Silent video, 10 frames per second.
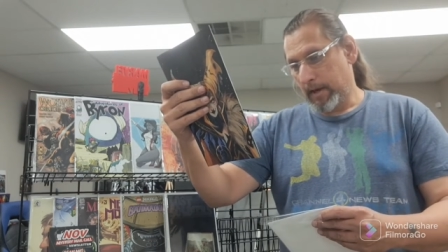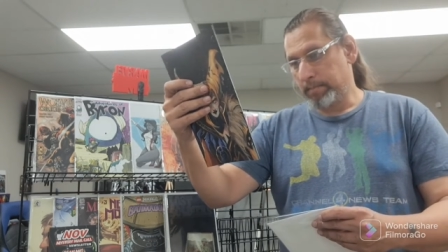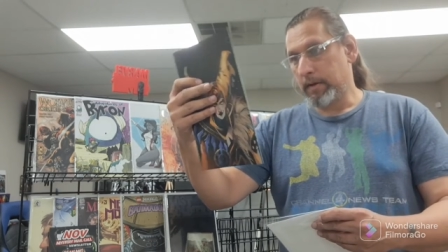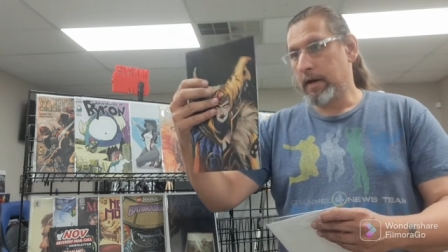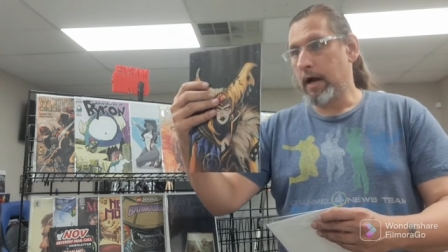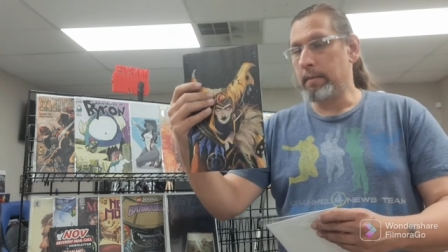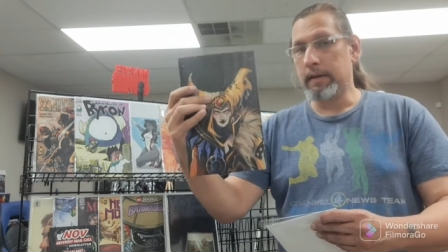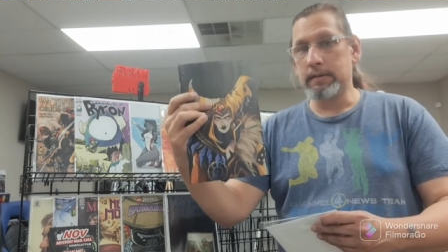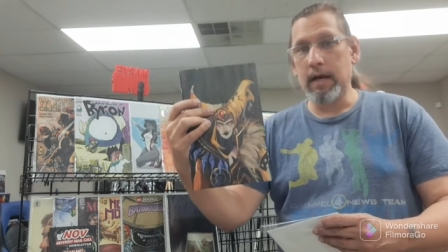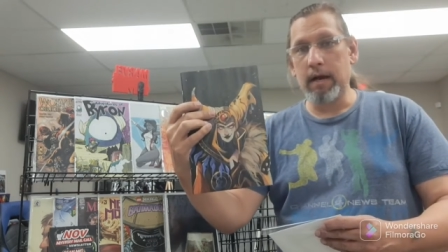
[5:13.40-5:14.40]
Yep, the
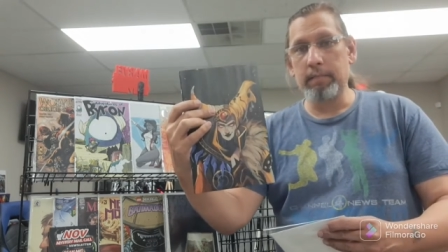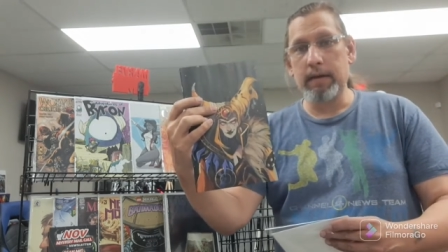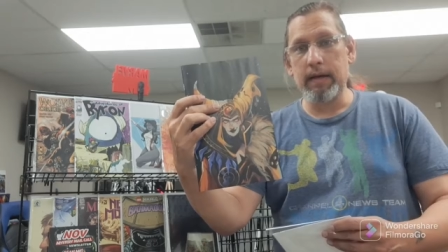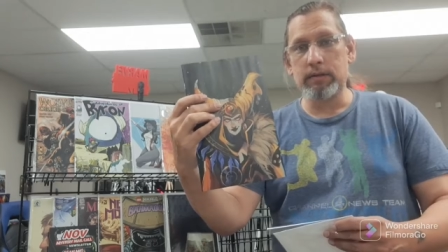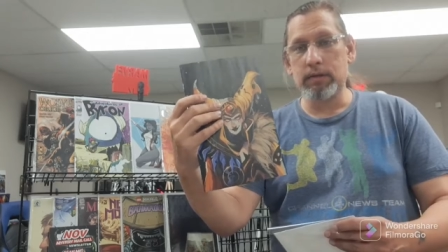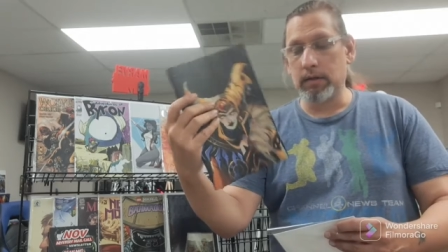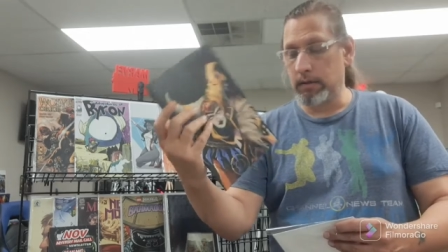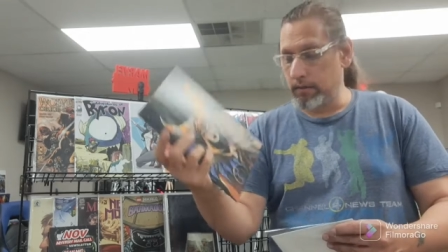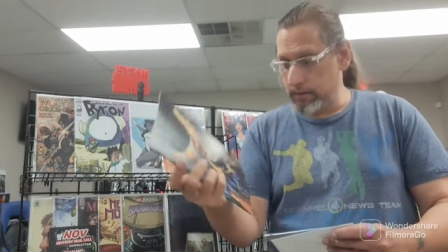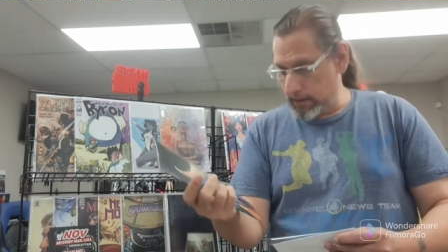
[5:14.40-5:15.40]
Comic Tom
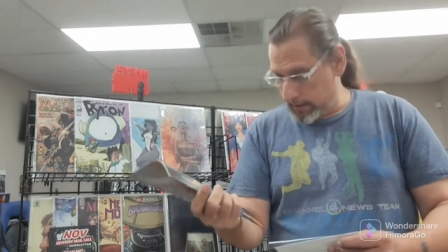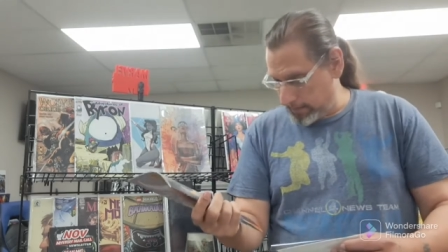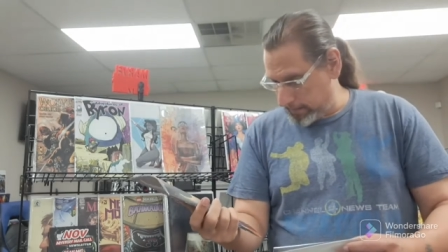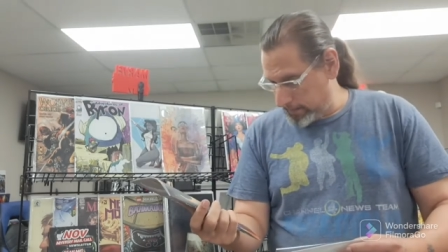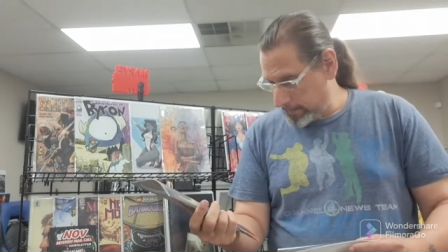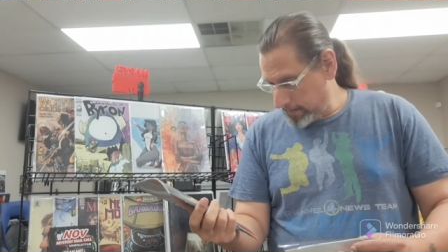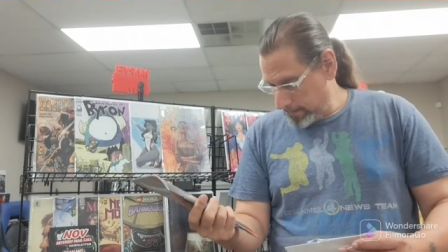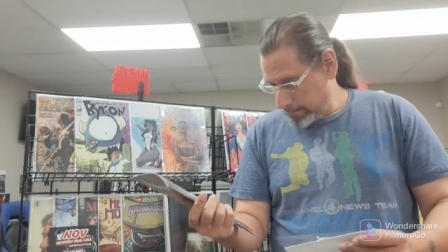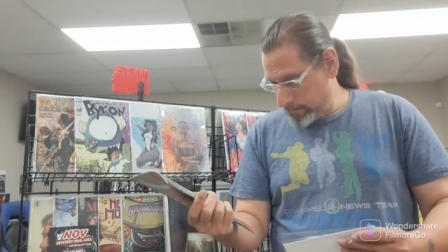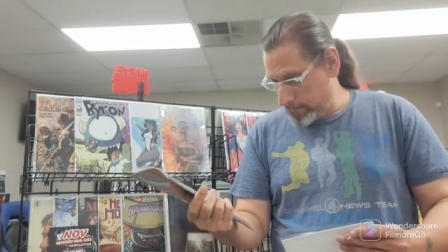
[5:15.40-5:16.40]
exclusive.
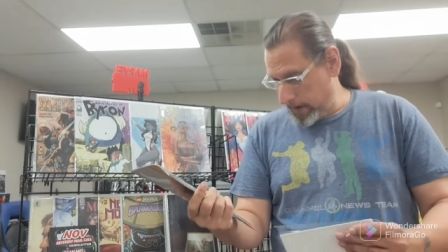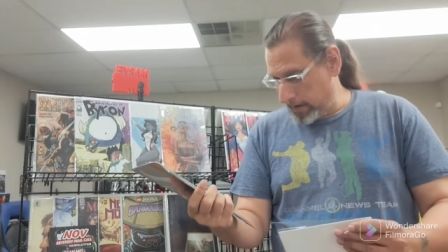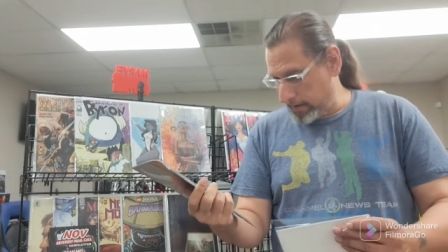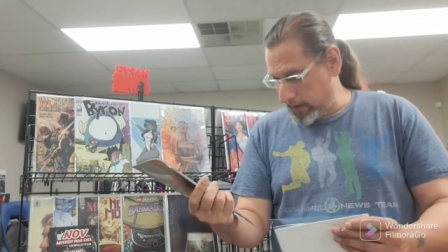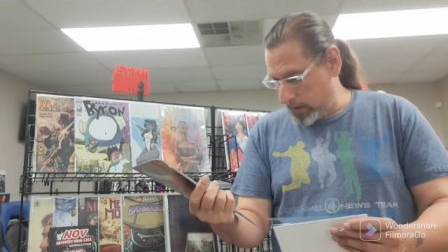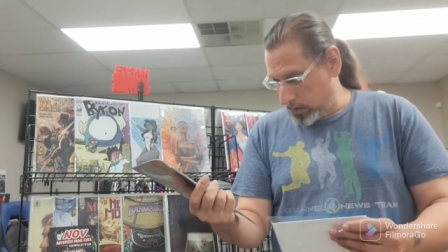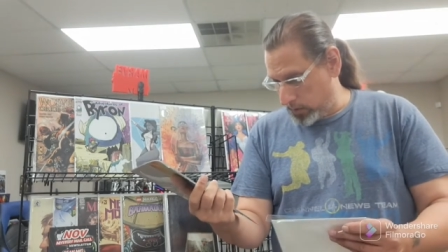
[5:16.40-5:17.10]
Very